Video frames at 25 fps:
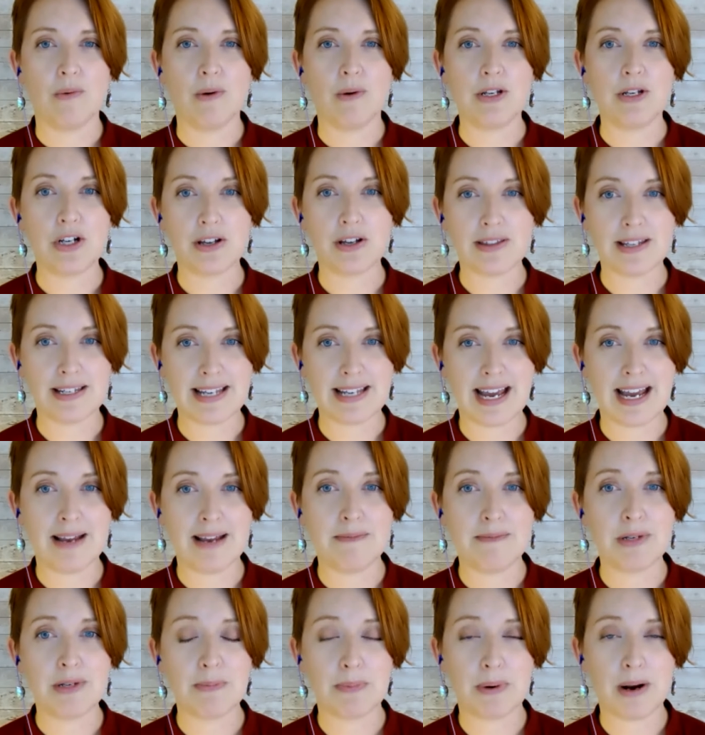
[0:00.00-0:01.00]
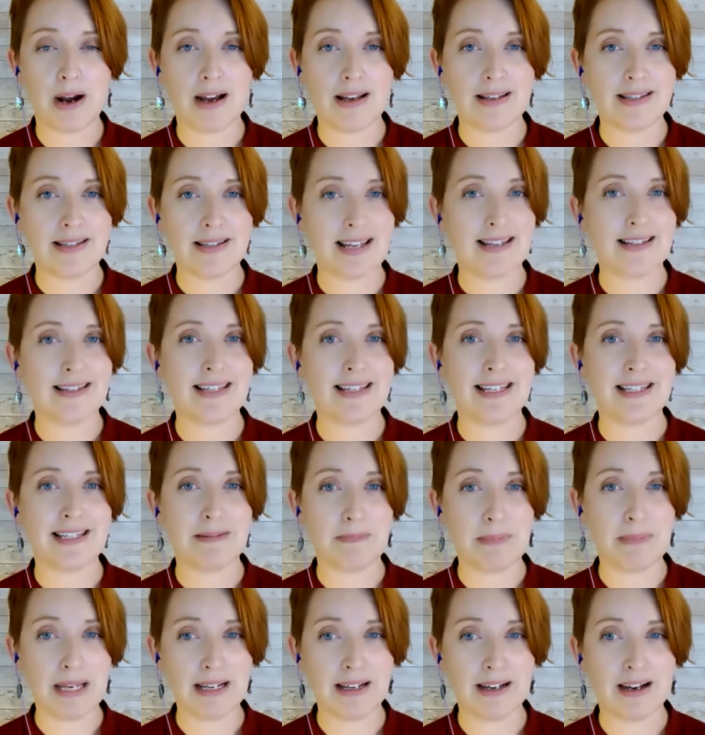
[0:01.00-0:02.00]
We took the time to process these
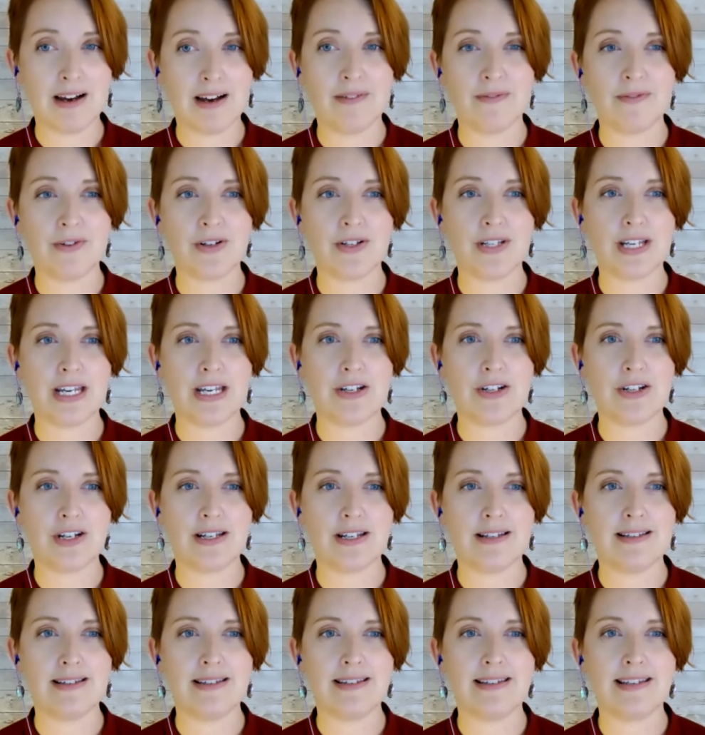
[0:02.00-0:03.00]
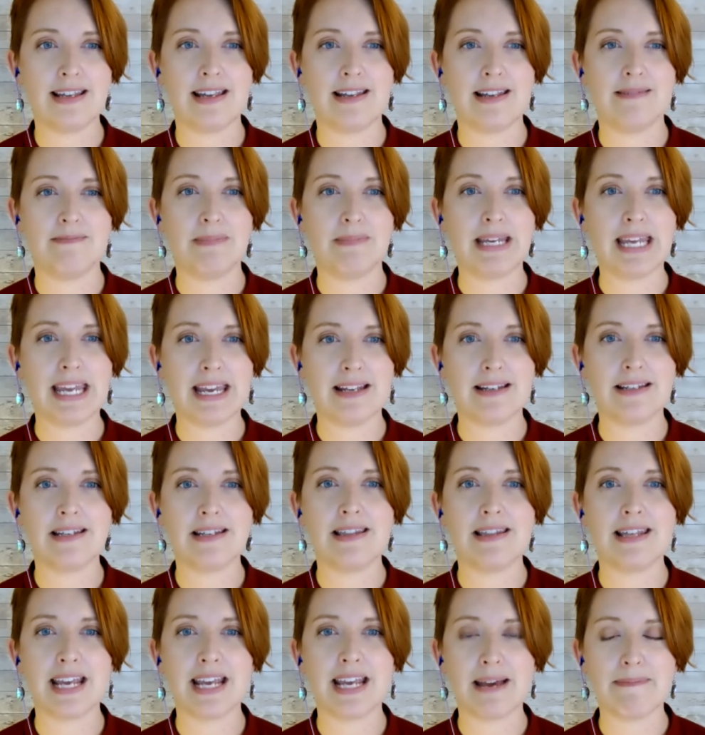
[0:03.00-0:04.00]
big conversations and began
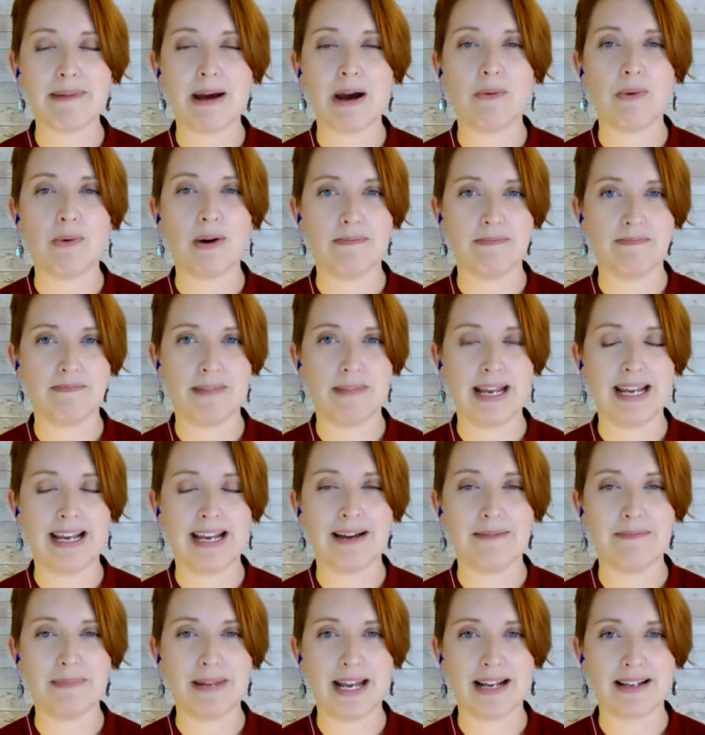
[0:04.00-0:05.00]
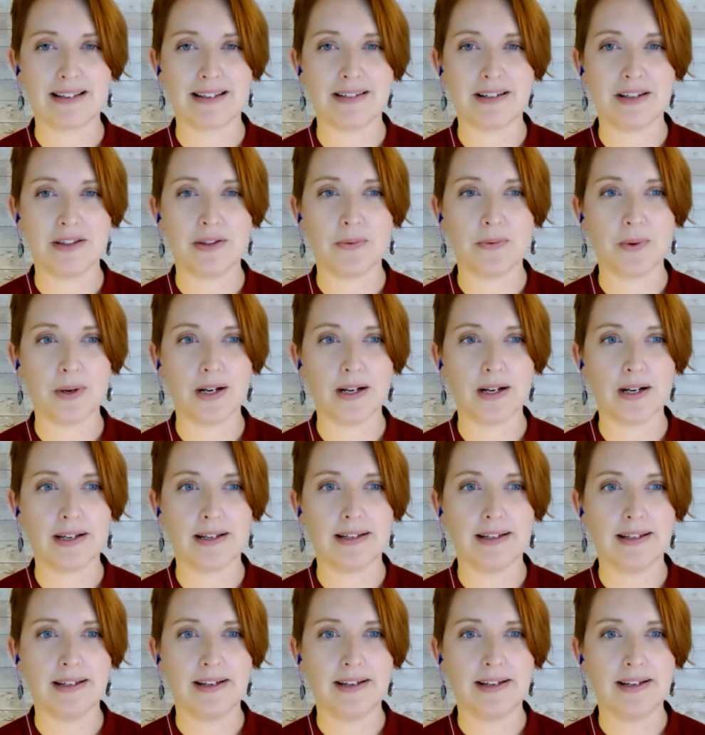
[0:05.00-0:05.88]
to think about what might come next in the work.